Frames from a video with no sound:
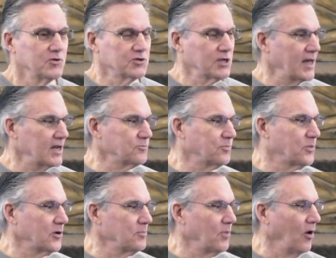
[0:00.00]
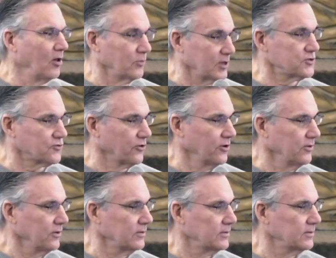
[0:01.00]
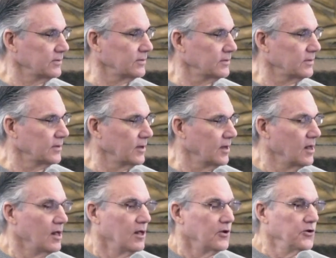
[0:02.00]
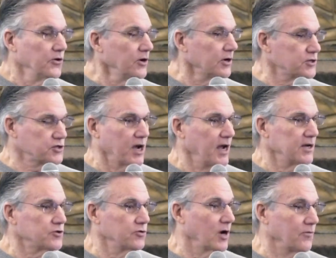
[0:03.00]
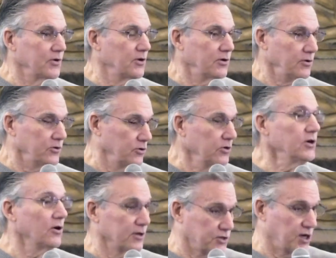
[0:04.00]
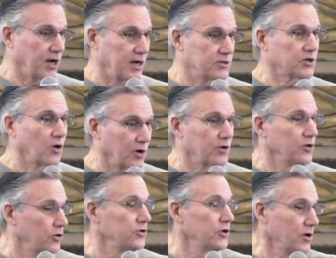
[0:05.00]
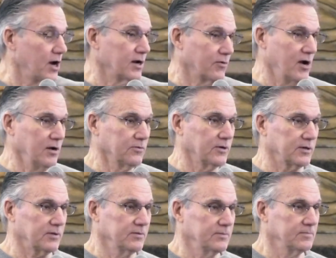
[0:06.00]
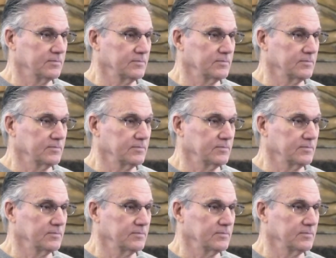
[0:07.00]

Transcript: You say, that's pretty bold. Well, it's true. You're going to change whoever you, you're going to change according to who you hang around with.